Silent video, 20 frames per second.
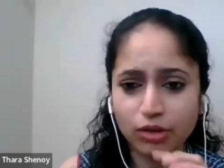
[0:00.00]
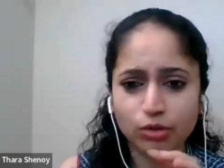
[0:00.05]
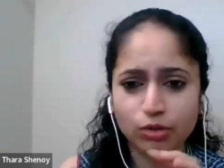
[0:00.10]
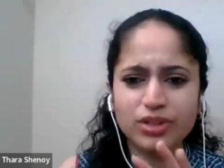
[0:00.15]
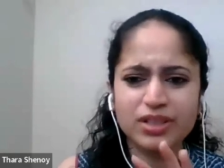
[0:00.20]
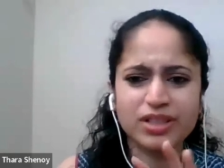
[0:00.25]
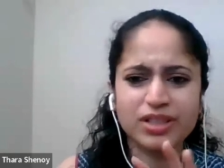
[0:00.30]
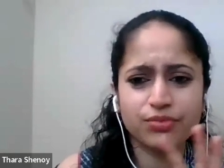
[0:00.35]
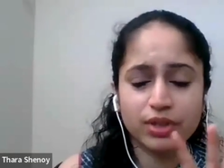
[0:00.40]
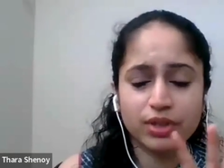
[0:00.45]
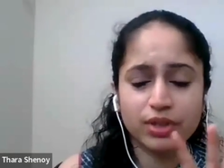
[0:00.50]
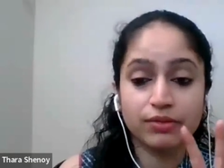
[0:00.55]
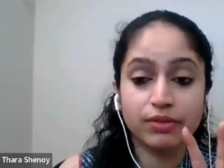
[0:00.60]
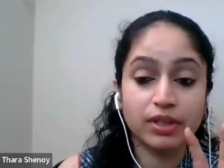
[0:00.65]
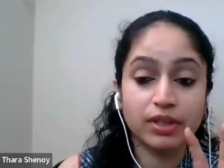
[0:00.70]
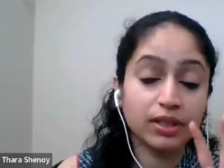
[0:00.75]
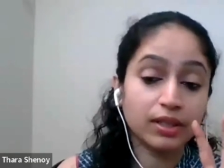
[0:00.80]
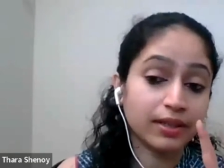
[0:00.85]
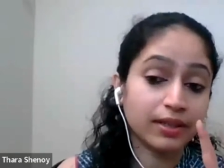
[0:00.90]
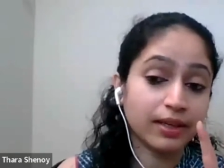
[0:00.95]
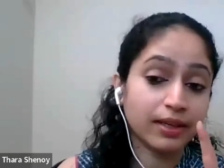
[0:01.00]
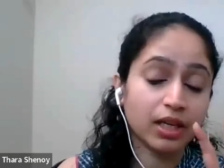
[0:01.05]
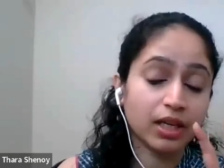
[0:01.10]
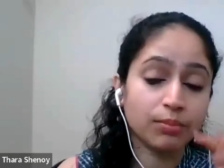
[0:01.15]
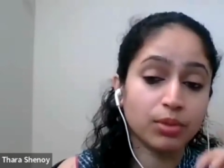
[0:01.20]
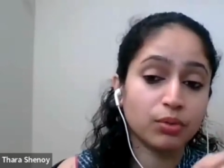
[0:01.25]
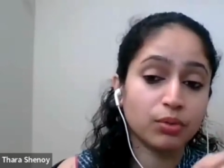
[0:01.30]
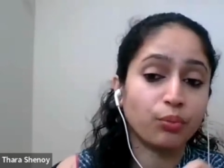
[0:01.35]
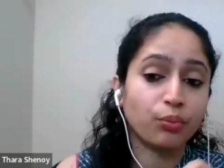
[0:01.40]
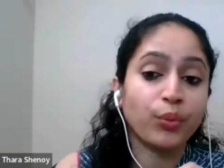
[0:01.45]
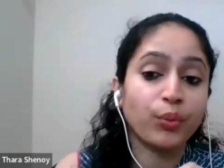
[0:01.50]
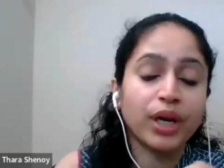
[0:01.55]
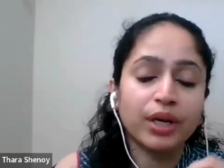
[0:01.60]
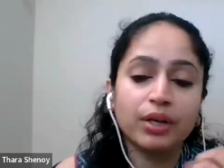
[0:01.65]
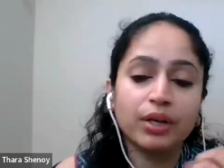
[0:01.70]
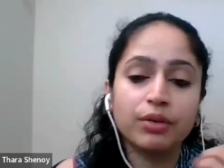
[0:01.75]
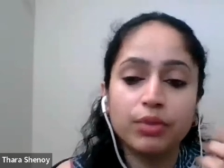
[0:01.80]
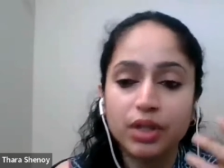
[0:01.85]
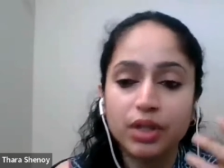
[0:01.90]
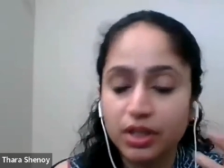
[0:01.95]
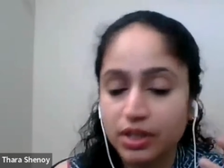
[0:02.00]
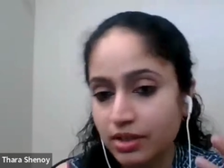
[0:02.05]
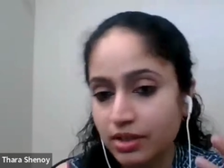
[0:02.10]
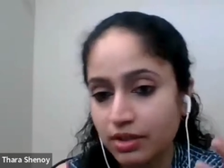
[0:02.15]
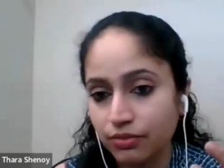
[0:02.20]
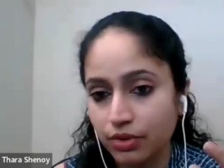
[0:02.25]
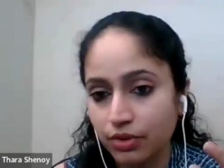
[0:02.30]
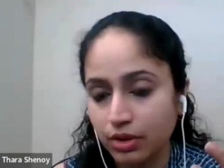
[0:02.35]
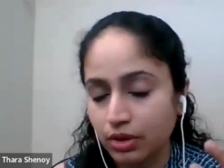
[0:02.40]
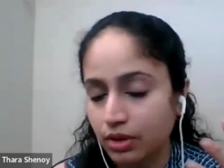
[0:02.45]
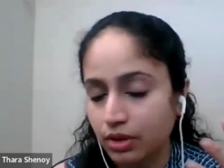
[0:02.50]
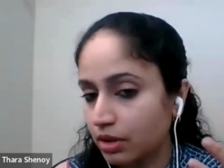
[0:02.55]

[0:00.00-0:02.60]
Now, this is very, very rare, but very, very severe.